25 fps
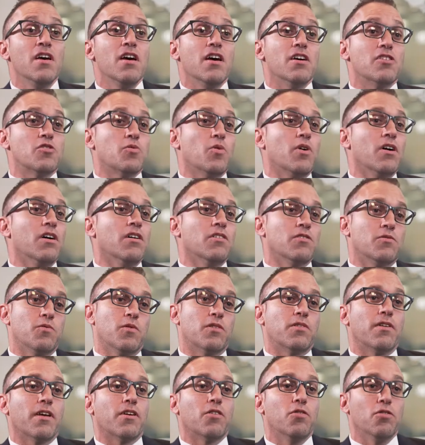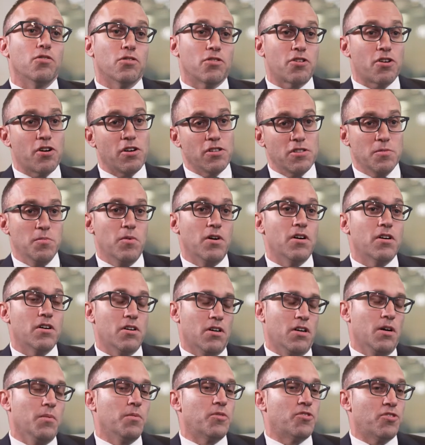as well as what they call cross
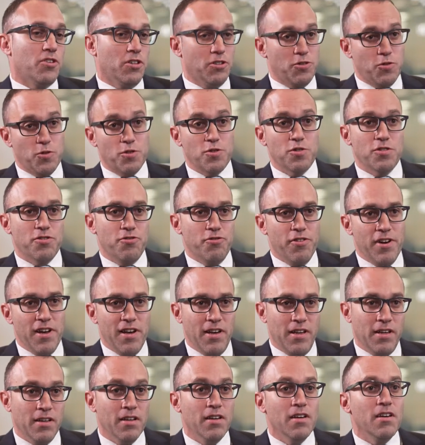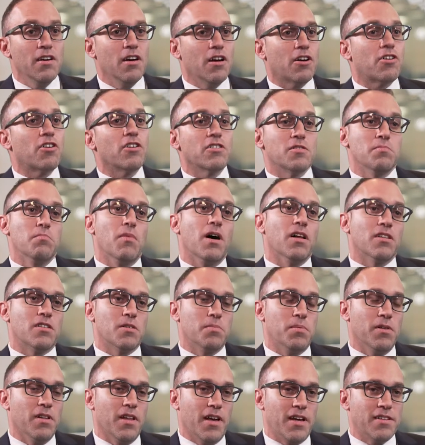market arbitrage, which was really across
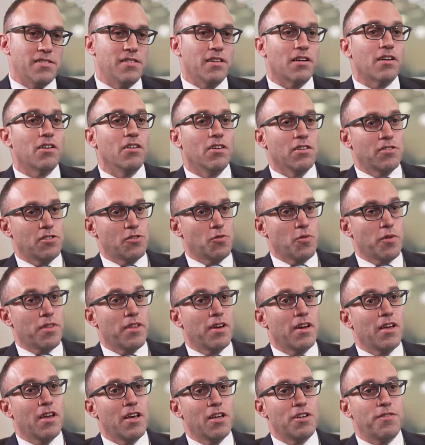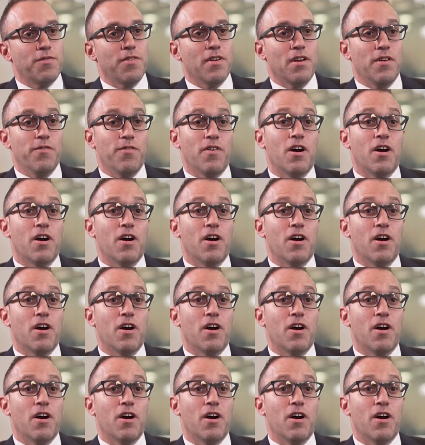multiple asset classes within a hedge fund